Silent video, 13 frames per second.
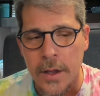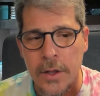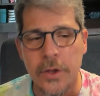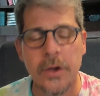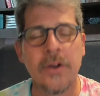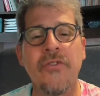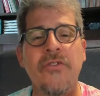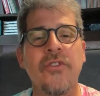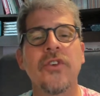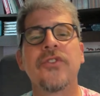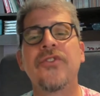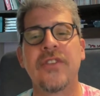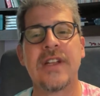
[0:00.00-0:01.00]

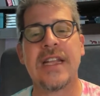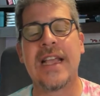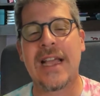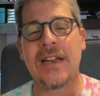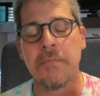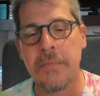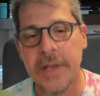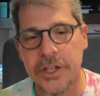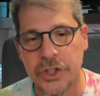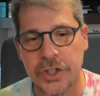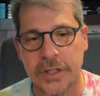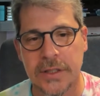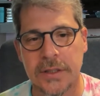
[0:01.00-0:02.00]
University
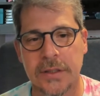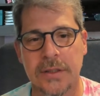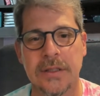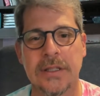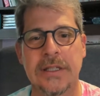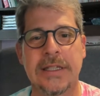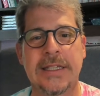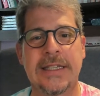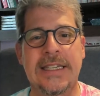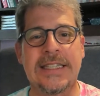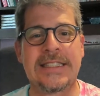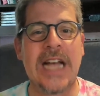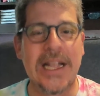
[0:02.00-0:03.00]
admission
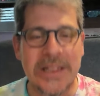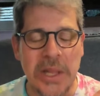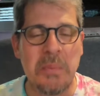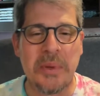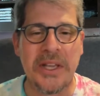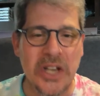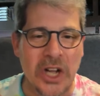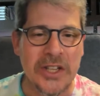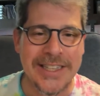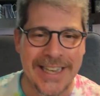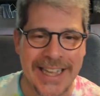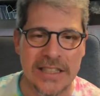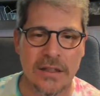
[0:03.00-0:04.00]
is not the be-all
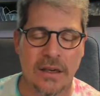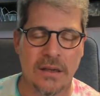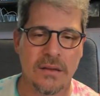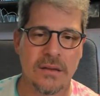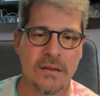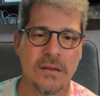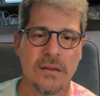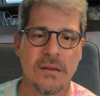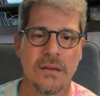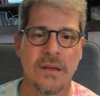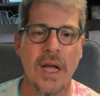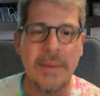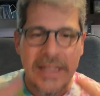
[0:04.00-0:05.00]
and end-all.
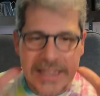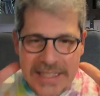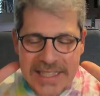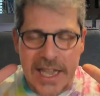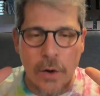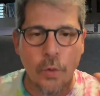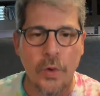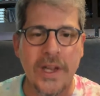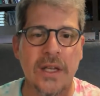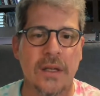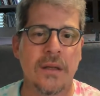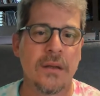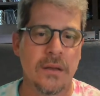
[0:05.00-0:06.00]
I mean, let's get
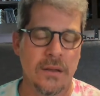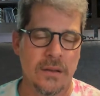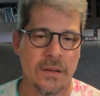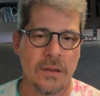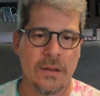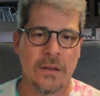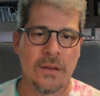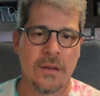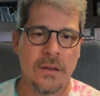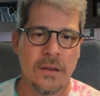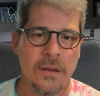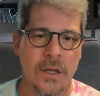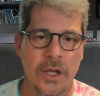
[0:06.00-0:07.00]
real.
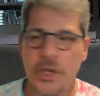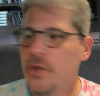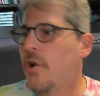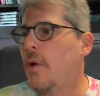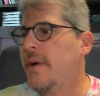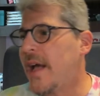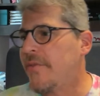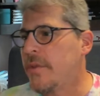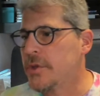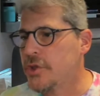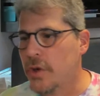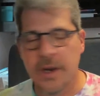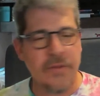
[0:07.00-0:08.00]
You don't have the
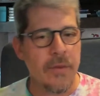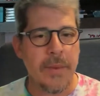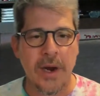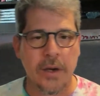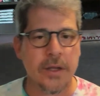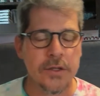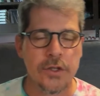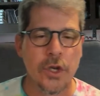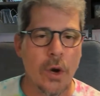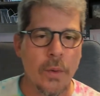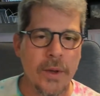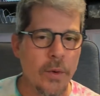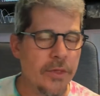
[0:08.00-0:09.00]
majority of Americans
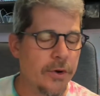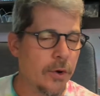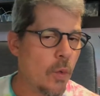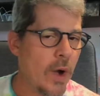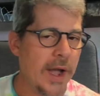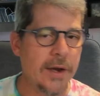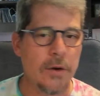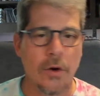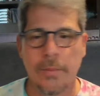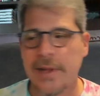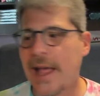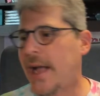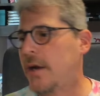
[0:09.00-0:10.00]
going, whether you're white or
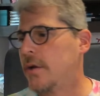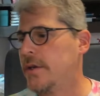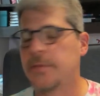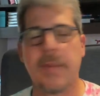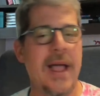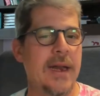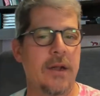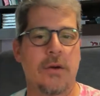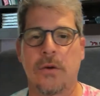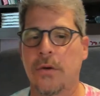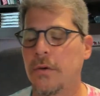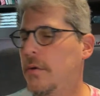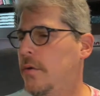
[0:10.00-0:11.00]
black or Hispanic
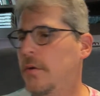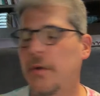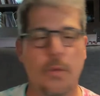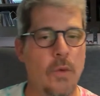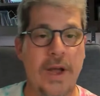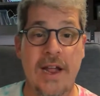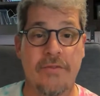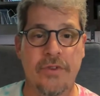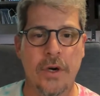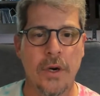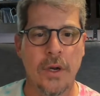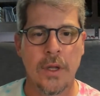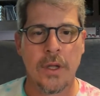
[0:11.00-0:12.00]
or
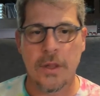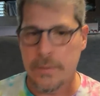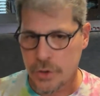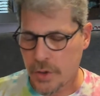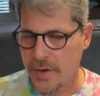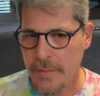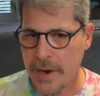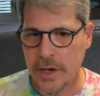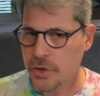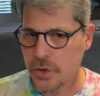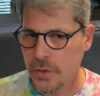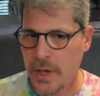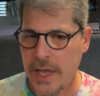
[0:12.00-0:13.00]
whatever. The majority of
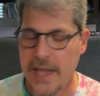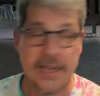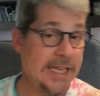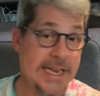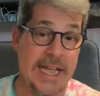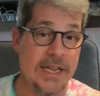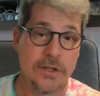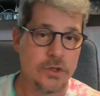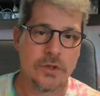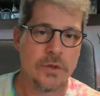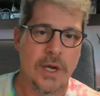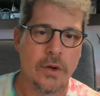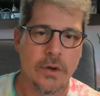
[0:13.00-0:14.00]
Americans do not, and Canadians
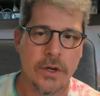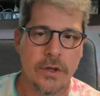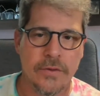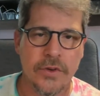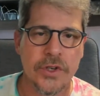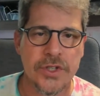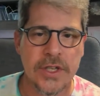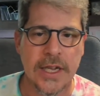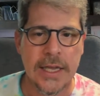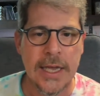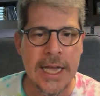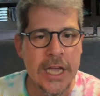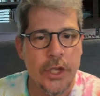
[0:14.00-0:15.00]
do not go to
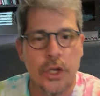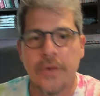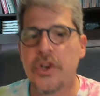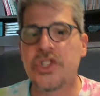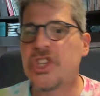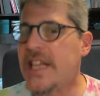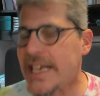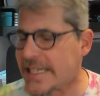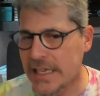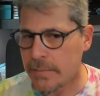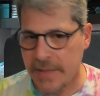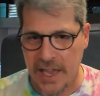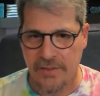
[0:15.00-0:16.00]
university. University
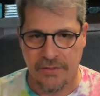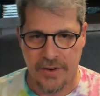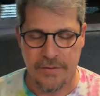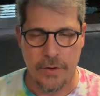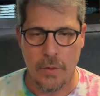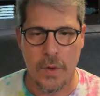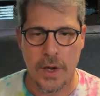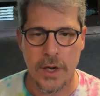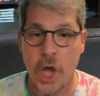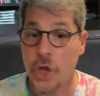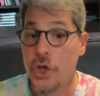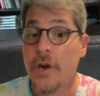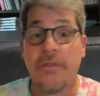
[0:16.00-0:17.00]
isn't made for everyone.
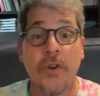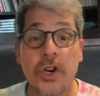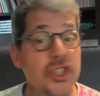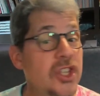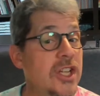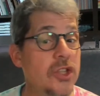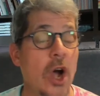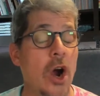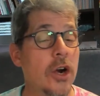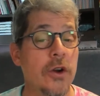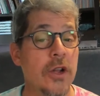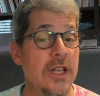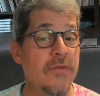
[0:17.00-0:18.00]
Universities
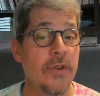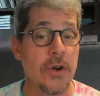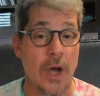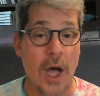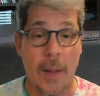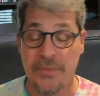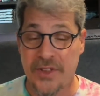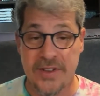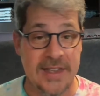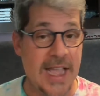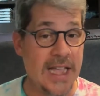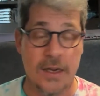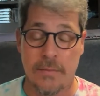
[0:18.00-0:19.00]
aren't even up to
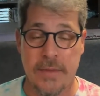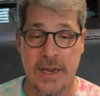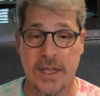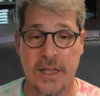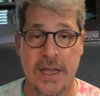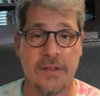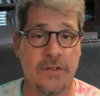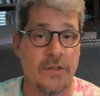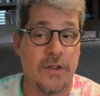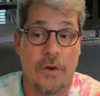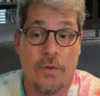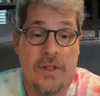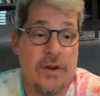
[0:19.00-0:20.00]
date in many cases.
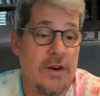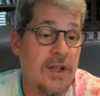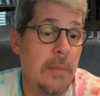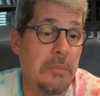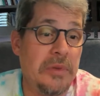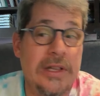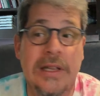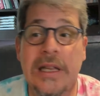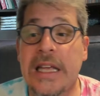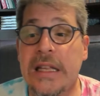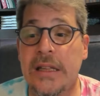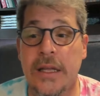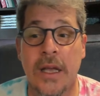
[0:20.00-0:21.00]
They're
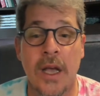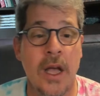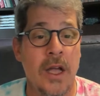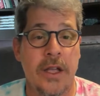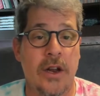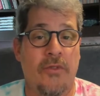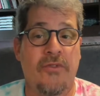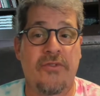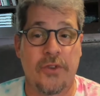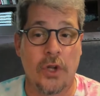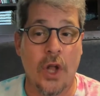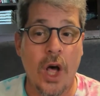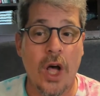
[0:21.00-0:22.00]
completely,
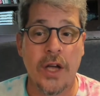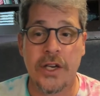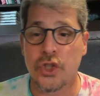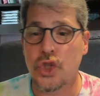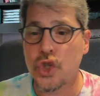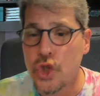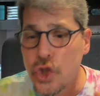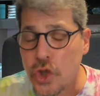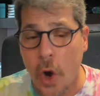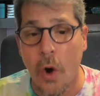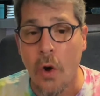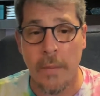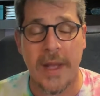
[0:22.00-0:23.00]
flawed in
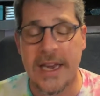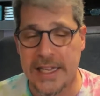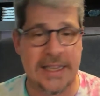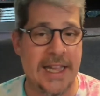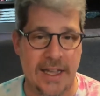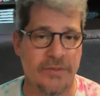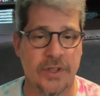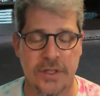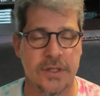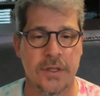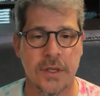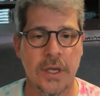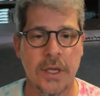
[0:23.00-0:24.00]
so many
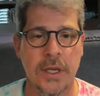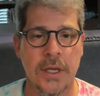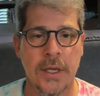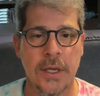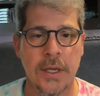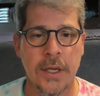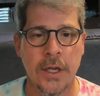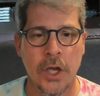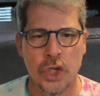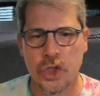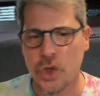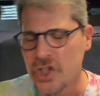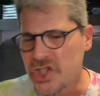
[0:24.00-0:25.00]
levels.
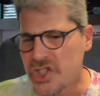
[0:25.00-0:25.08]
So to